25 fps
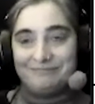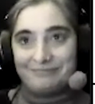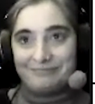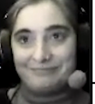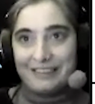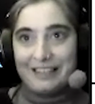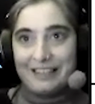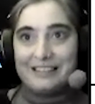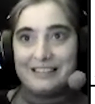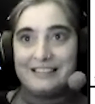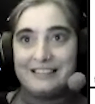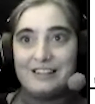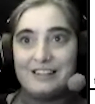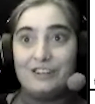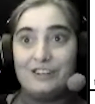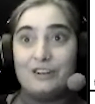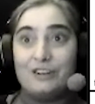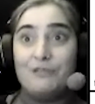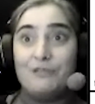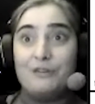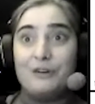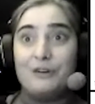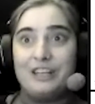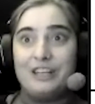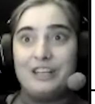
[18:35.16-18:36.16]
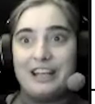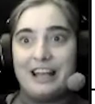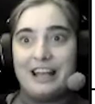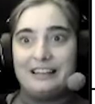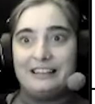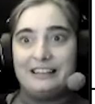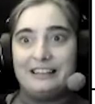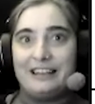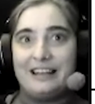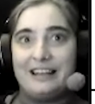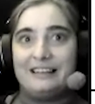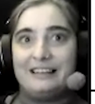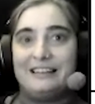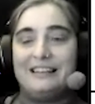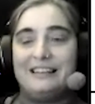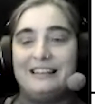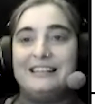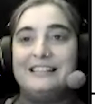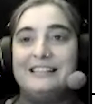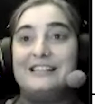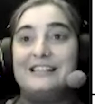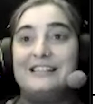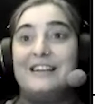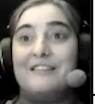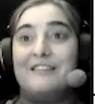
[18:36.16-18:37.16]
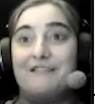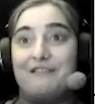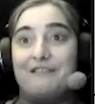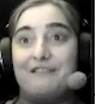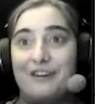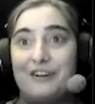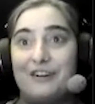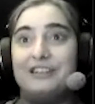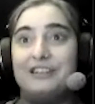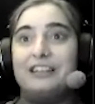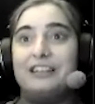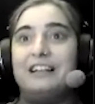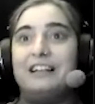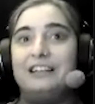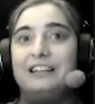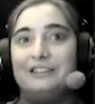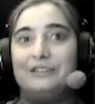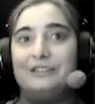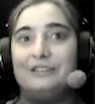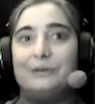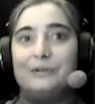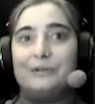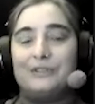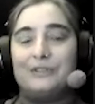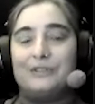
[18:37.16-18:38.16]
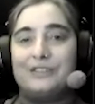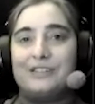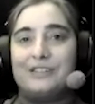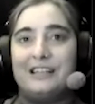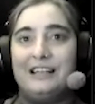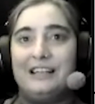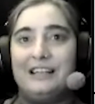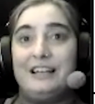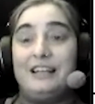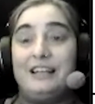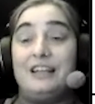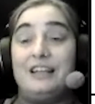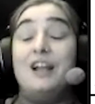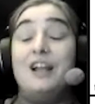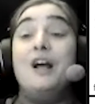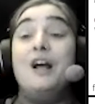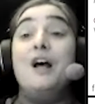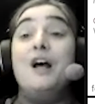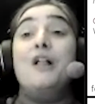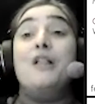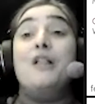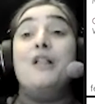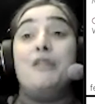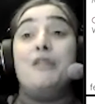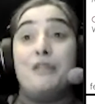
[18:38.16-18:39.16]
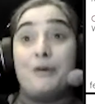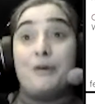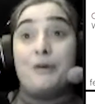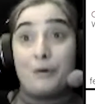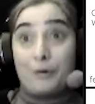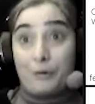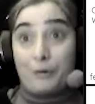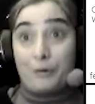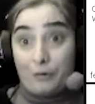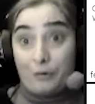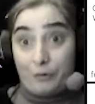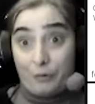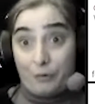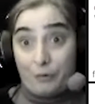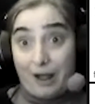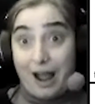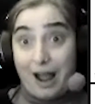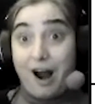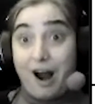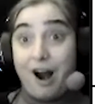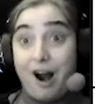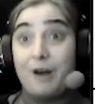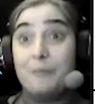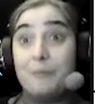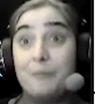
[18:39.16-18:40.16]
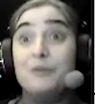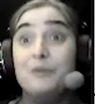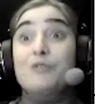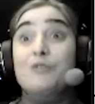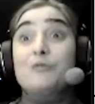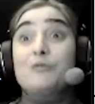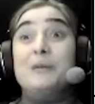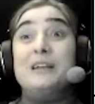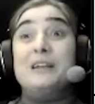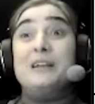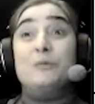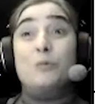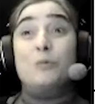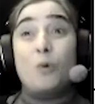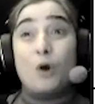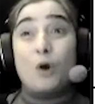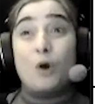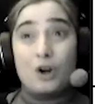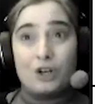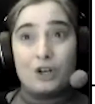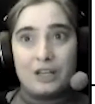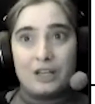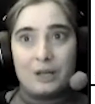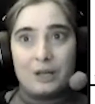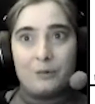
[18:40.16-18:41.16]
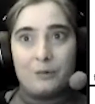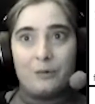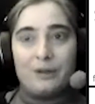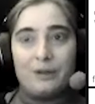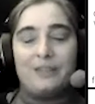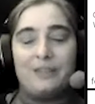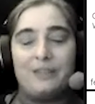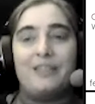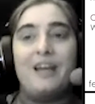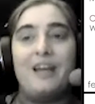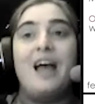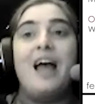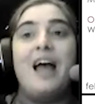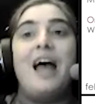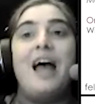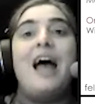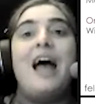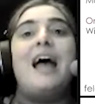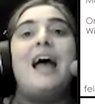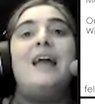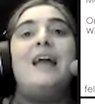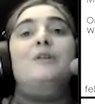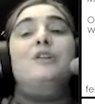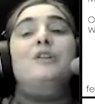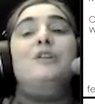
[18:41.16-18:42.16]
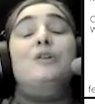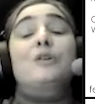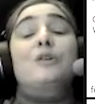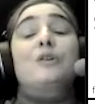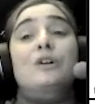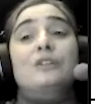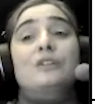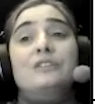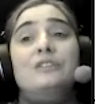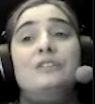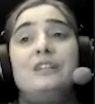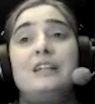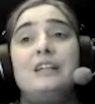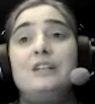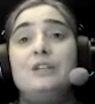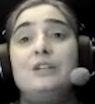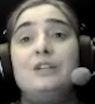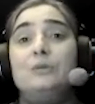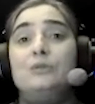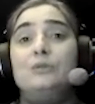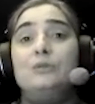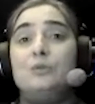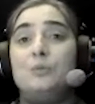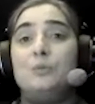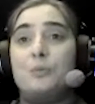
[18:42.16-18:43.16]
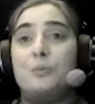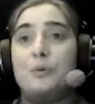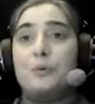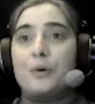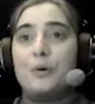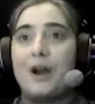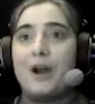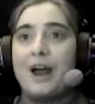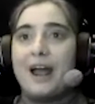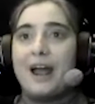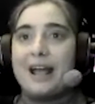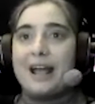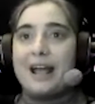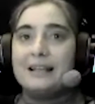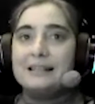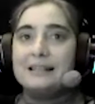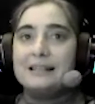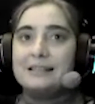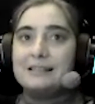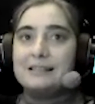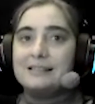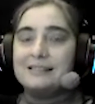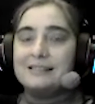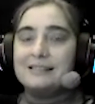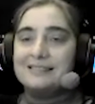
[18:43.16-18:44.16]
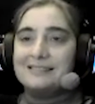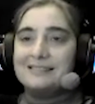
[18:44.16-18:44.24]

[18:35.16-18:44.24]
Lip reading: It's not overhead yet. It's vertically towards the ceiling. The arm you've been working with, and you continue to press.